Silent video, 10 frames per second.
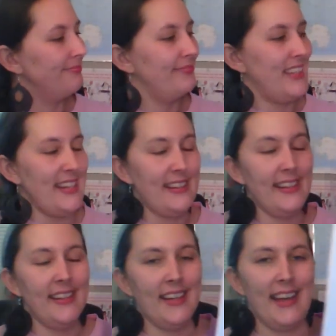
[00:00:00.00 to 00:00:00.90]
the
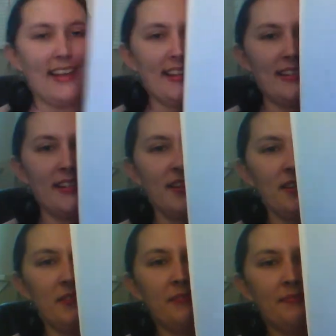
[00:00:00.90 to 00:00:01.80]
end.
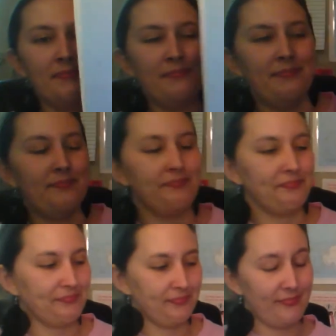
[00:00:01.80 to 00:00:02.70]

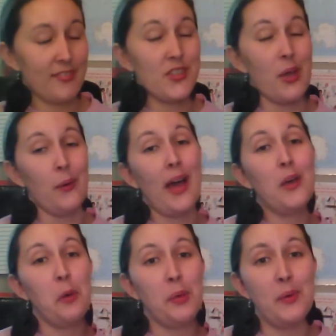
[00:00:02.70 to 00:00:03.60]
So I
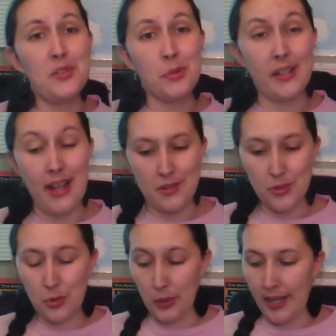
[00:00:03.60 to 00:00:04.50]
hope you enjoy that
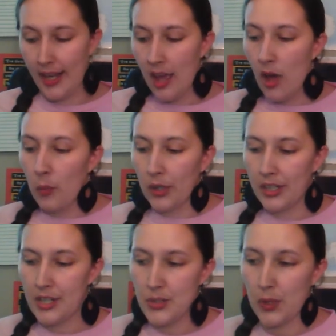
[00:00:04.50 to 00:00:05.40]
story. We're
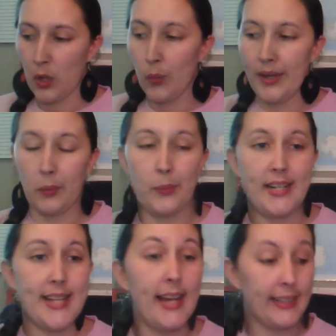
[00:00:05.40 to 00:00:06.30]
going to do a quick
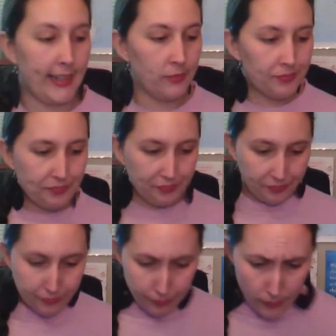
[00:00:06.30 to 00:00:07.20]
retelling
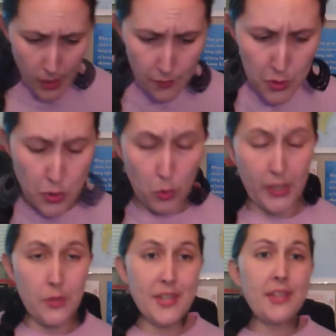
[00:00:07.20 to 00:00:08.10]
of the story
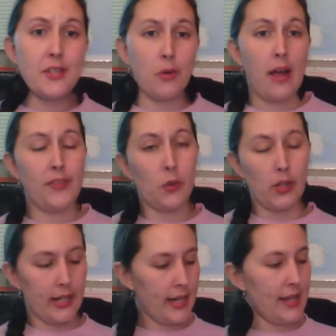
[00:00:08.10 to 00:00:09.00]
using this graphic
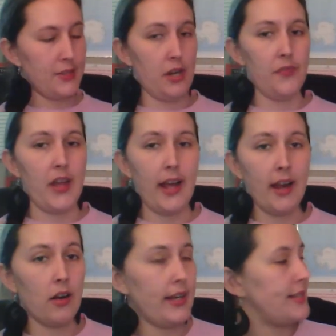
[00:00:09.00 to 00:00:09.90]
organizer that I
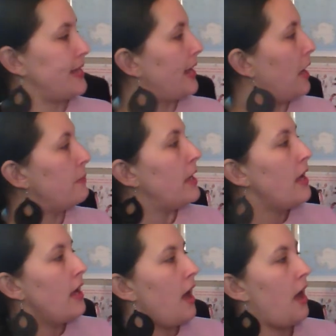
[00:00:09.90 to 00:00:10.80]
already set up.
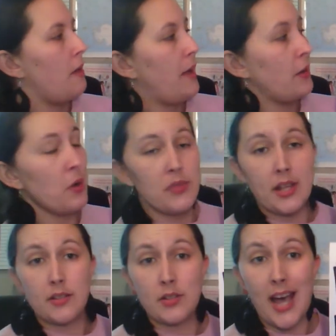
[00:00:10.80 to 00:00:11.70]
Um, I wrote
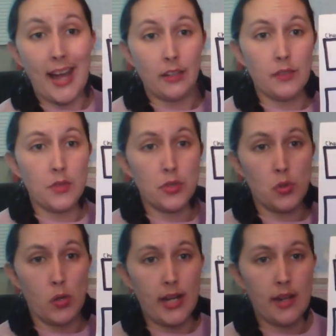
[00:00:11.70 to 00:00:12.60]
the title of the
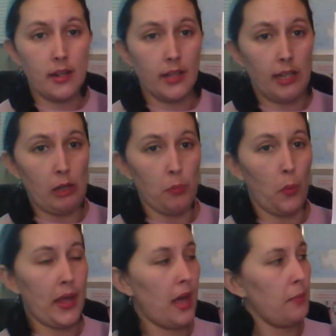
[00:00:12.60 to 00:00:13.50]
story, Key
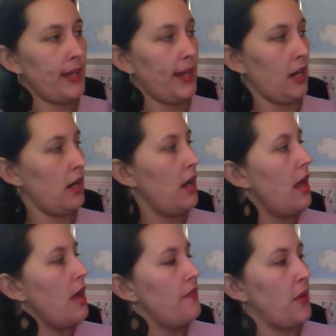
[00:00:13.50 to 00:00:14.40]
Boy, up here.
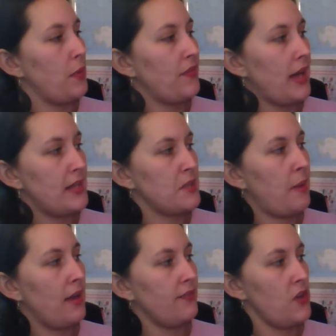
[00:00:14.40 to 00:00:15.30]
Then we've got a
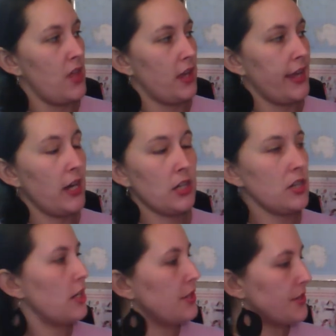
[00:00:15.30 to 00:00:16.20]
spot for the
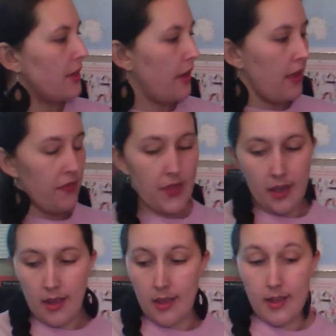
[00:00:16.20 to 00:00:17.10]
characters,
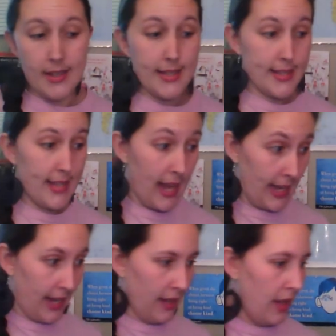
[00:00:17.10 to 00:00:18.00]
the
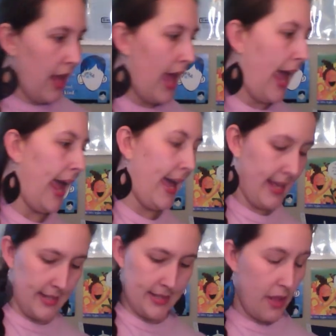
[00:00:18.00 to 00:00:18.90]
setting,
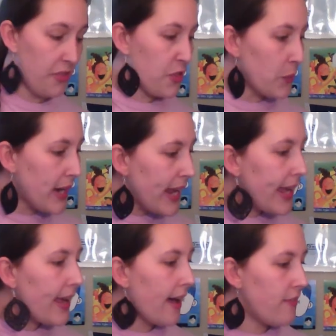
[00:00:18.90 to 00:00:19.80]
and
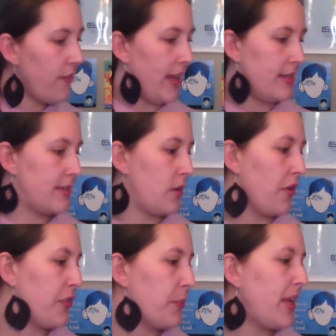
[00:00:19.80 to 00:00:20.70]
three events or
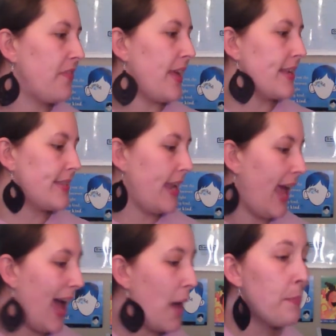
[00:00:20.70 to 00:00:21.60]
three things that
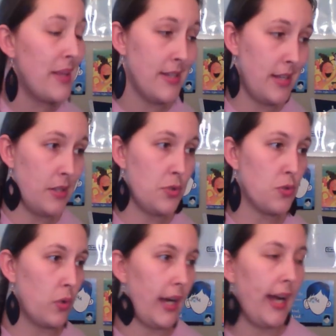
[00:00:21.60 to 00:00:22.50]
happened in the
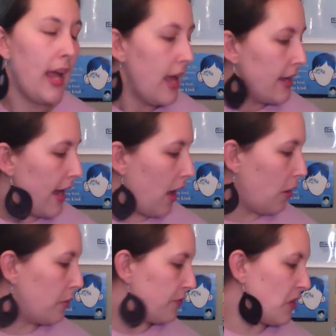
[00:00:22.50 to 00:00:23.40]
story.
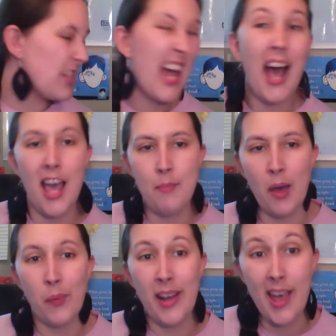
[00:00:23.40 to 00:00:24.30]
Now, for time, I
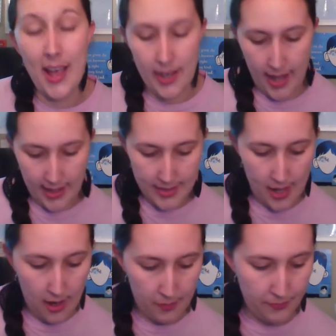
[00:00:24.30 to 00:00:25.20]
went ahead and
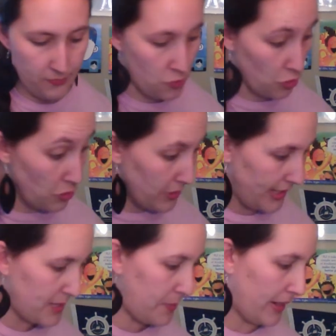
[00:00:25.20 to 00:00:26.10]
um, drew
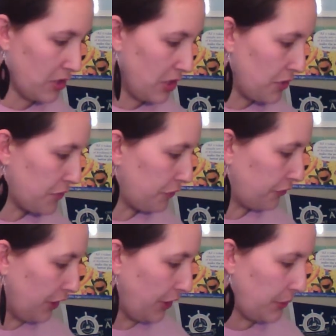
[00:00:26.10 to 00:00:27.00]
these pictures
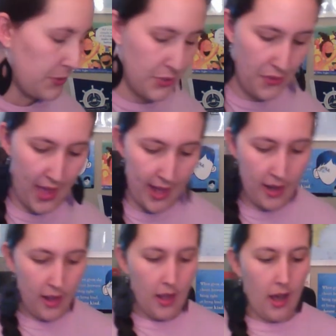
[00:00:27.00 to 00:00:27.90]
for you so that
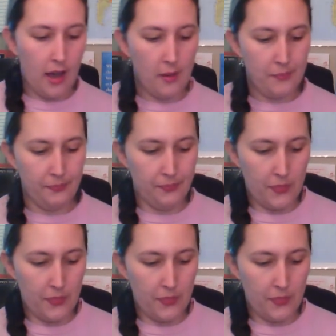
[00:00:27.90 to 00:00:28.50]
um,